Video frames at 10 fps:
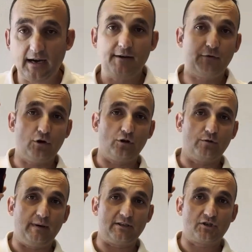I forgot to
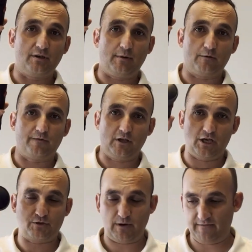mention about
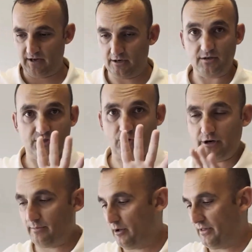Flushwave here. Sorry
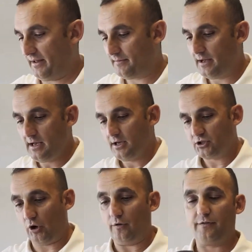about that.
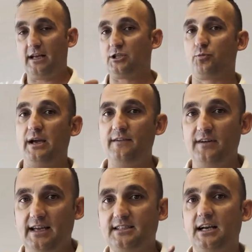So Flushwave,
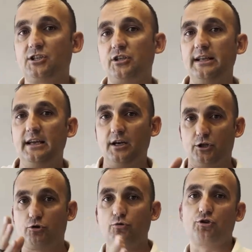it's actually a
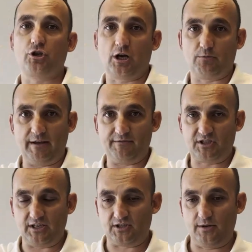true shockwave
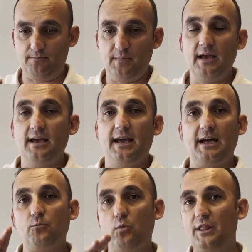system,
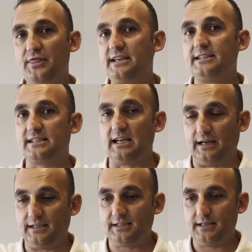and what this
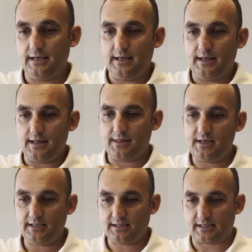does,
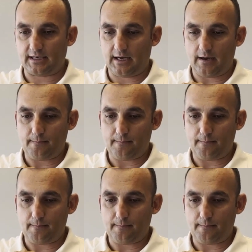this